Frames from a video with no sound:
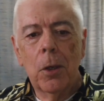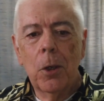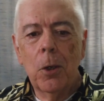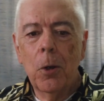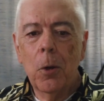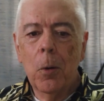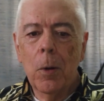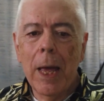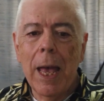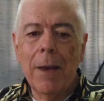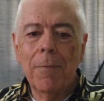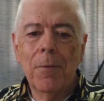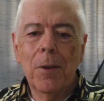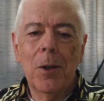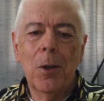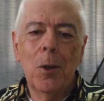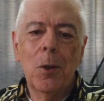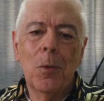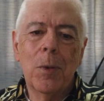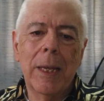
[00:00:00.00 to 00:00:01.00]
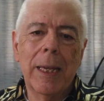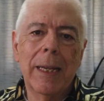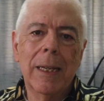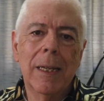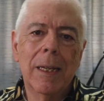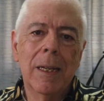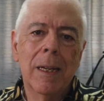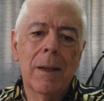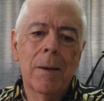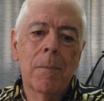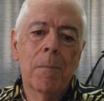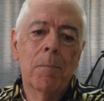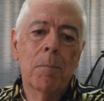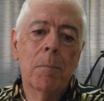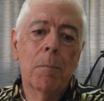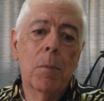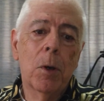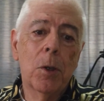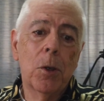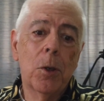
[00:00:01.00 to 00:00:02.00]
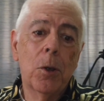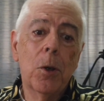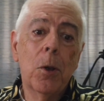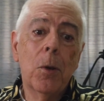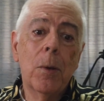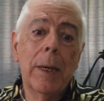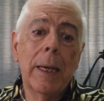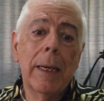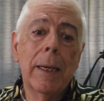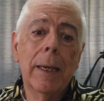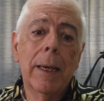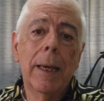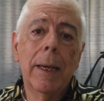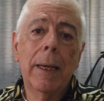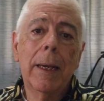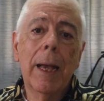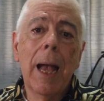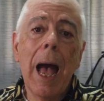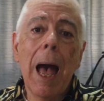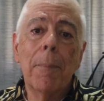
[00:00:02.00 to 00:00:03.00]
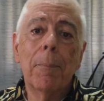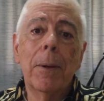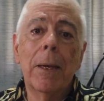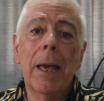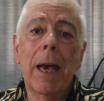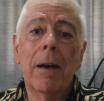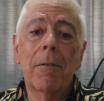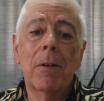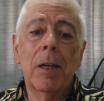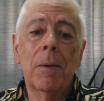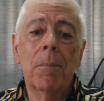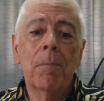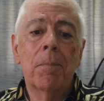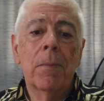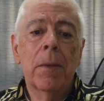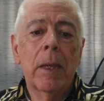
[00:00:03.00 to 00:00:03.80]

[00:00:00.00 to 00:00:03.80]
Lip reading: You don't have to do this, but you do need to get a copy of it